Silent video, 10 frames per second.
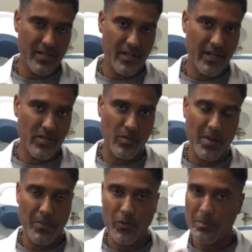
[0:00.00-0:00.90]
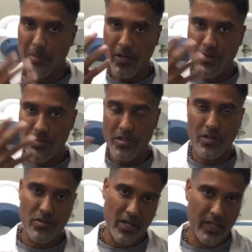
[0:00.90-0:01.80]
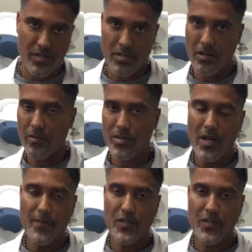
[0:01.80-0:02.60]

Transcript: studies with people with burns that use exosomes.